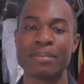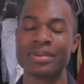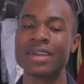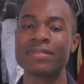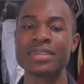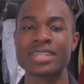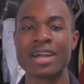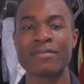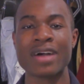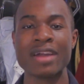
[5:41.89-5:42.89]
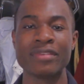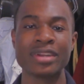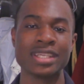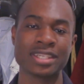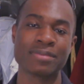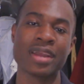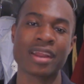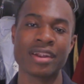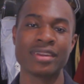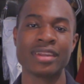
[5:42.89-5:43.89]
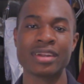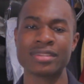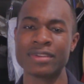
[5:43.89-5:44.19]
But definitely try to find videos that you can make here and there,